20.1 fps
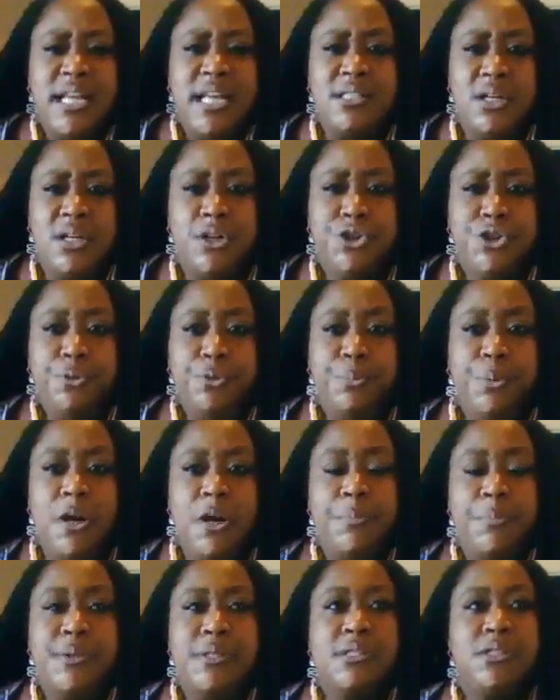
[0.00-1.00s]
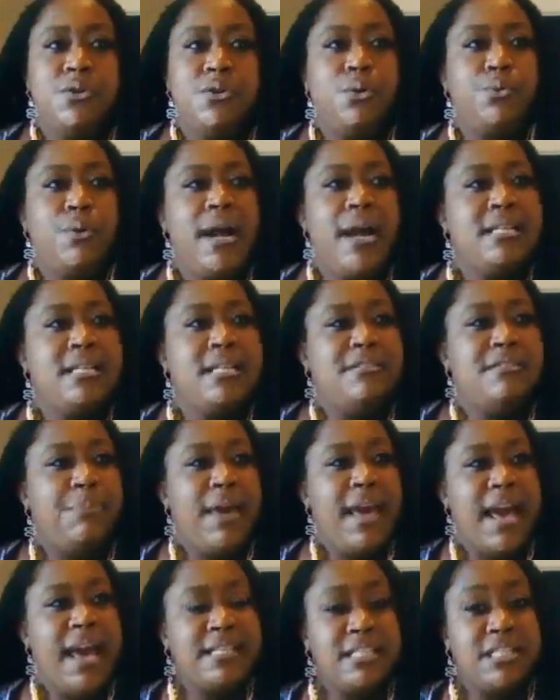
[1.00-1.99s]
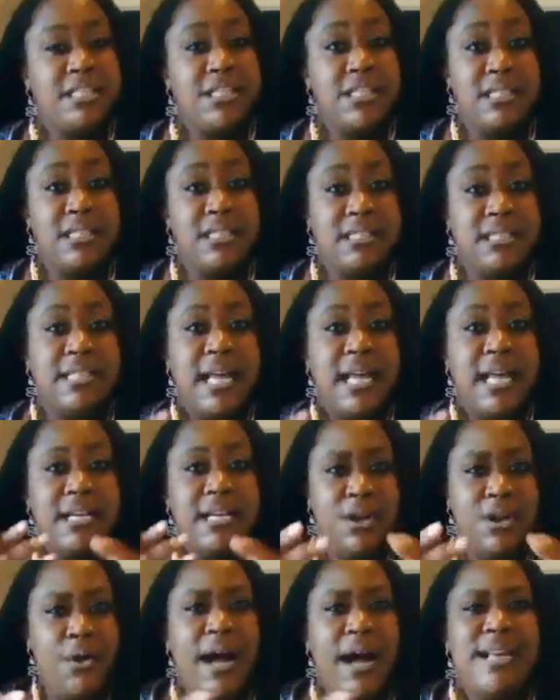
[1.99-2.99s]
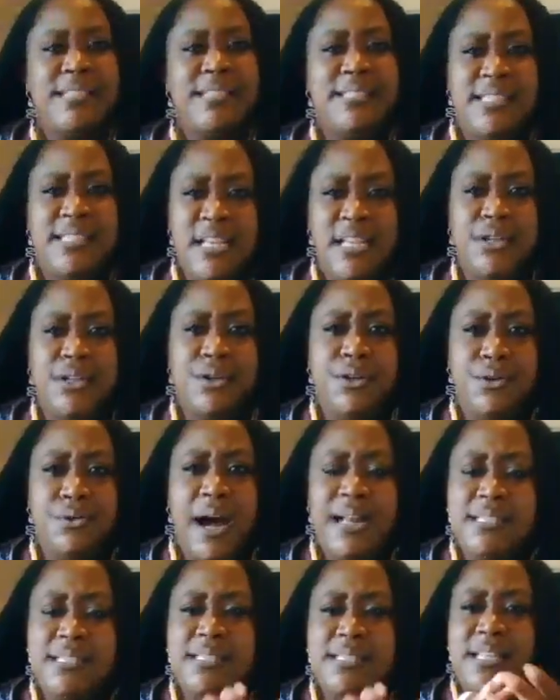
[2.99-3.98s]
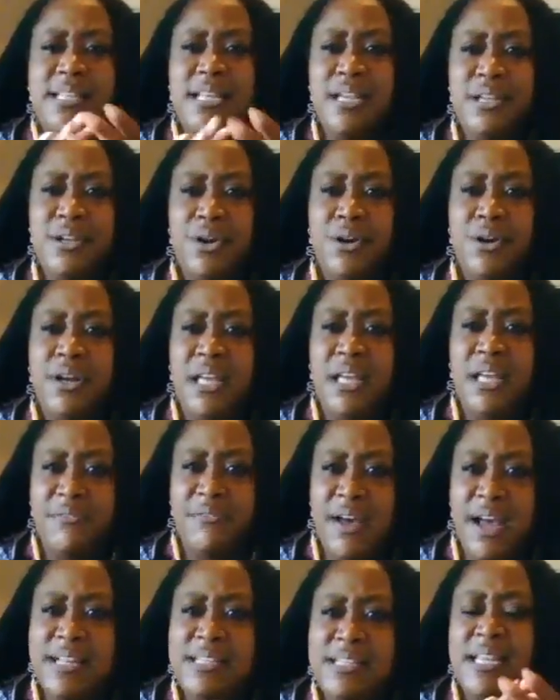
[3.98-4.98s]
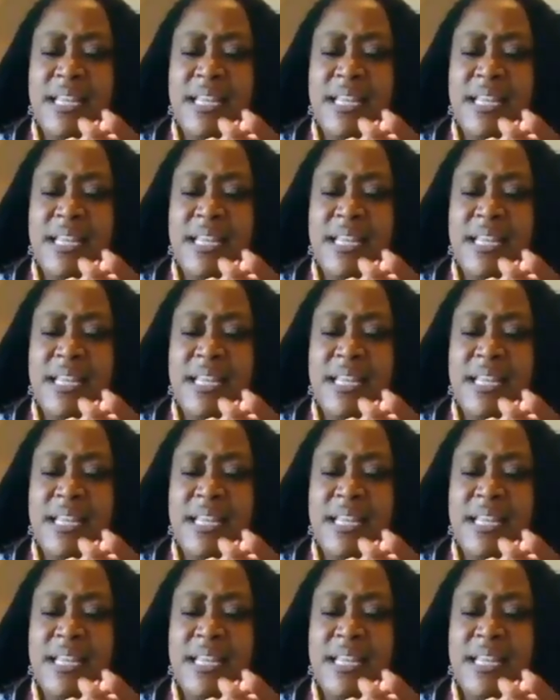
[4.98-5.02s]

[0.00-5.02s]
our true purpose. So the rites of passage is to say, no, I see you. I see your gift. I see,